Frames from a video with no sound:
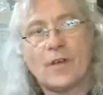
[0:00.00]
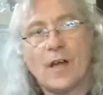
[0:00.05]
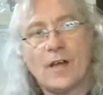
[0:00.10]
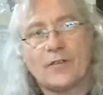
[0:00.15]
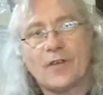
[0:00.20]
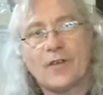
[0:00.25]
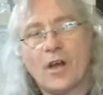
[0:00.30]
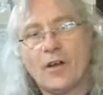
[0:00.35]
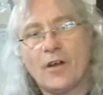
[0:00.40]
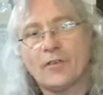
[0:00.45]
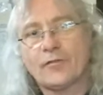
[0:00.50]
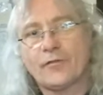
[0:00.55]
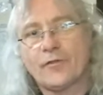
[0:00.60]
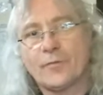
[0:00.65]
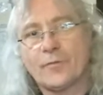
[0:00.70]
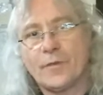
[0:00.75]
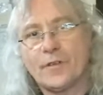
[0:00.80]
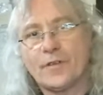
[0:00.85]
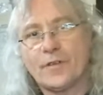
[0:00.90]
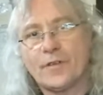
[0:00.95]
hard for
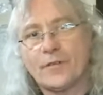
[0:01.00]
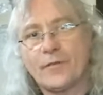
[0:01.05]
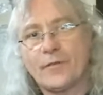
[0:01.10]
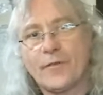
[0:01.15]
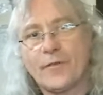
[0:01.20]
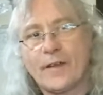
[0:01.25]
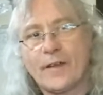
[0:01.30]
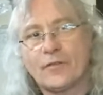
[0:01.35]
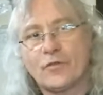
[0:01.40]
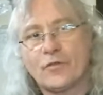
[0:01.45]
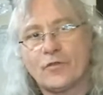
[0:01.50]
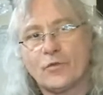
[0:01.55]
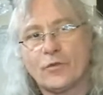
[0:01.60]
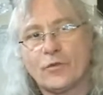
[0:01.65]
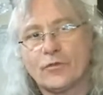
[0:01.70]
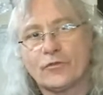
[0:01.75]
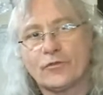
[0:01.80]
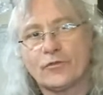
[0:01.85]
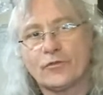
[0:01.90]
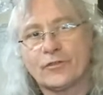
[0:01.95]
me to find the
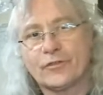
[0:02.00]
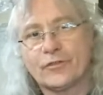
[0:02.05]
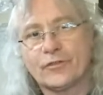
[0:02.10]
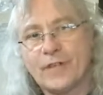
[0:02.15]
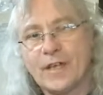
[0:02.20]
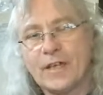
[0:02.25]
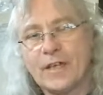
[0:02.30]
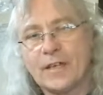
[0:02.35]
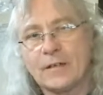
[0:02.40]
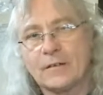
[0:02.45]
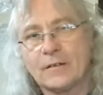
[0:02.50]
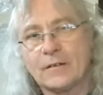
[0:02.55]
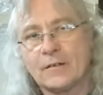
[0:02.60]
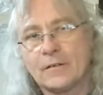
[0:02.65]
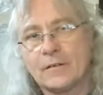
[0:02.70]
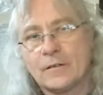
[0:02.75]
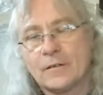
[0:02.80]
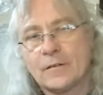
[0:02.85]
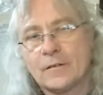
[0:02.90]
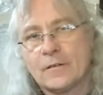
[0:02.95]
words to say.
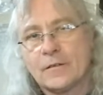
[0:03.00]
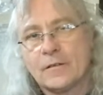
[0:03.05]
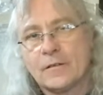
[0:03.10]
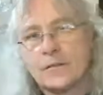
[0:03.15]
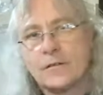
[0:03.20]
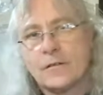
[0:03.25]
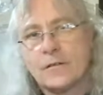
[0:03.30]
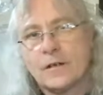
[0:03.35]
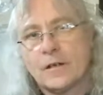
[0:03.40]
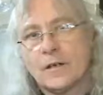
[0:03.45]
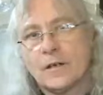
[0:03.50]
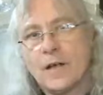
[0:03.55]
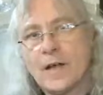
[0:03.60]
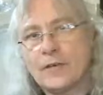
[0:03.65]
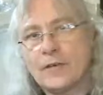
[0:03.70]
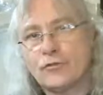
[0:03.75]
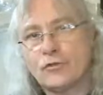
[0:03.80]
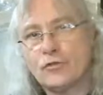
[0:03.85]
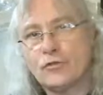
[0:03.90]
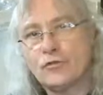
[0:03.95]
I
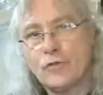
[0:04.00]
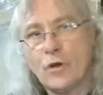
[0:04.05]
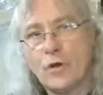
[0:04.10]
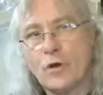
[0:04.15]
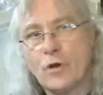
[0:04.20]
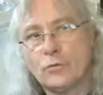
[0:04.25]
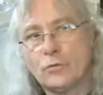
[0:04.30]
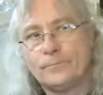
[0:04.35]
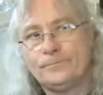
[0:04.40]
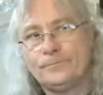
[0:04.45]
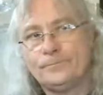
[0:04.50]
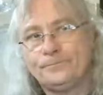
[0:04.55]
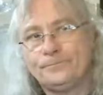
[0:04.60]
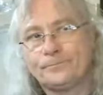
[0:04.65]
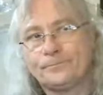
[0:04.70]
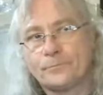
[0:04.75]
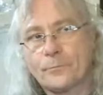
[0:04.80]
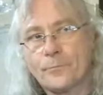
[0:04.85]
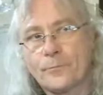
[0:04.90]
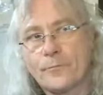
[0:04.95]
do know
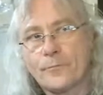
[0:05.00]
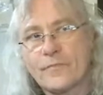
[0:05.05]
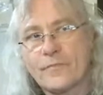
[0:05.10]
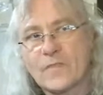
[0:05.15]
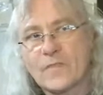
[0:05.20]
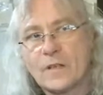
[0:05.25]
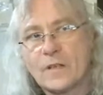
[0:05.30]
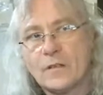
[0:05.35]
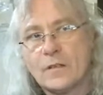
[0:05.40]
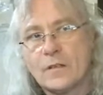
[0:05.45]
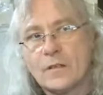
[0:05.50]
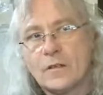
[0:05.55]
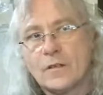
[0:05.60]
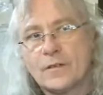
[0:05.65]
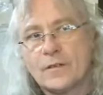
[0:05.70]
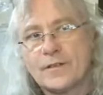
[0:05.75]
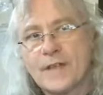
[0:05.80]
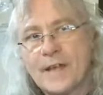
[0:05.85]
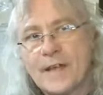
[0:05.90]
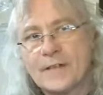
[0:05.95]

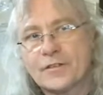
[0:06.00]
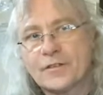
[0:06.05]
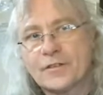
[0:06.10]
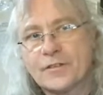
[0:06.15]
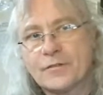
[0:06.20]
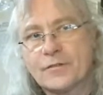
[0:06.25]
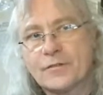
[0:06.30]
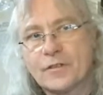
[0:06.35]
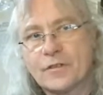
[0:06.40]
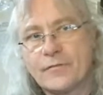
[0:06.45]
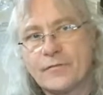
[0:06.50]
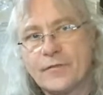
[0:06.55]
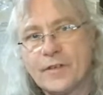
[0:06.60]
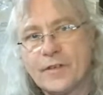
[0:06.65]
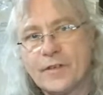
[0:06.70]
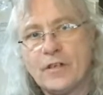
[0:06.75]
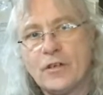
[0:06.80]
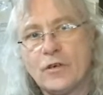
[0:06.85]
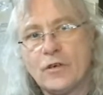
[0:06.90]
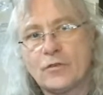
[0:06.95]
that the
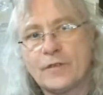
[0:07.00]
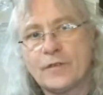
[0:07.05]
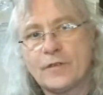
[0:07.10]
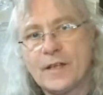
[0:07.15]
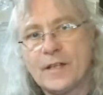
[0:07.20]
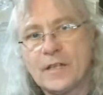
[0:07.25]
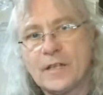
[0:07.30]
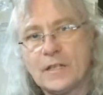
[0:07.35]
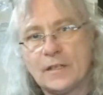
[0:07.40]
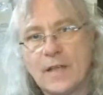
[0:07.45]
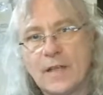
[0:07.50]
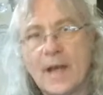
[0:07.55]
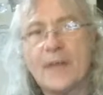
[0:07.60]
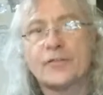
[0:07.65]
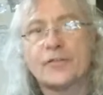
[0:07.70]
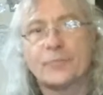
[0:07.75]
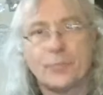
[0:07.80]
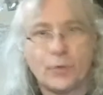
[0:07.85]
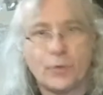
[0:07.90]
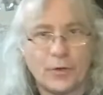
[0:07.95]
video that he
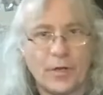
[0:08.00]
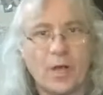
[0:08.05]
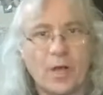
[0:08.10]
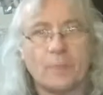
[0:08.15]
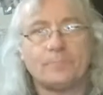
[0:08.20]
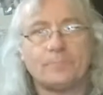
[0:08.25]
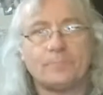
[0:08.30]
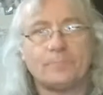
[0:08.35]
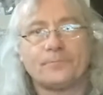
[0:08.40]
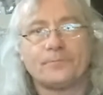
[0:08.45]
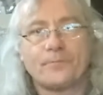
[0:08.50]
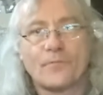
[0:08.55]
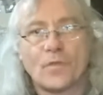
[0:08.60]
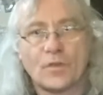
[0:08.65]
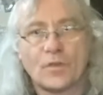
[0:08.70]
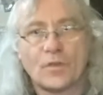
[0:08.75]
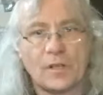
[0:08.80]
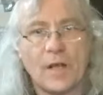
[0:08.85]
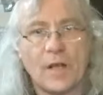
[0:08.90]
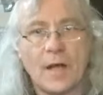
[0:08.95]
last put up,
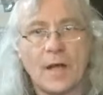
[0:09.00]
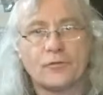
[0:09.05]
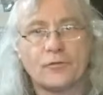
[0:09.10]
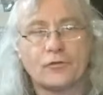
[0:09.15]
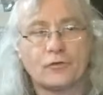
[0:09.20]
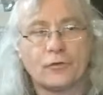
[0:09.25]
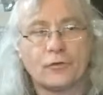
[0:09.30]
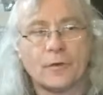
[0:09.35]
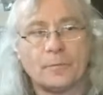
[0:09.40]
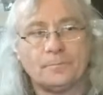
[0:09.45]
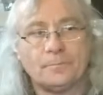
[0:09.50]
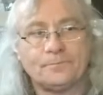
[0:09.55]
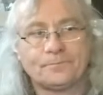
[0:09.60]
the live stream,